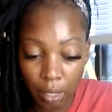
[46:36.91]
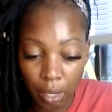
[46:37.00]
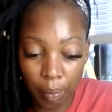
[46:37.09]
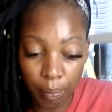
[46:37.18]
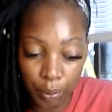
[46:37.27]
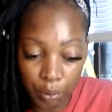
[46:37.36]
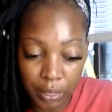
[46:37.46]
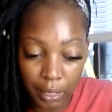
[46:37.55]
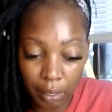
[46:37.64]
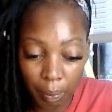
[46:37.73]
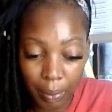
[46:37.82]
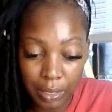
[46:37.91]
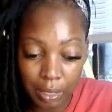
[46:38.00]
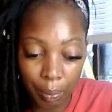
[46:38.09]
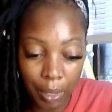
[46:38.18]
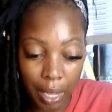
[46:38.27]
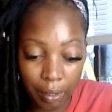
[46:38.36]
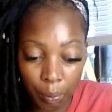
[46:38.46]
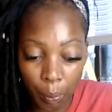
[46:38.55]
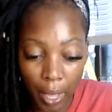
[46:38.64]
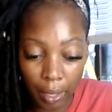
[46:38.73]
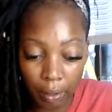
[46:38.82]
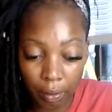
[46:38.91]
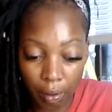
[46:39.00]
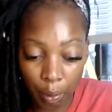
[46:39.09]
abusing them in some kind of way,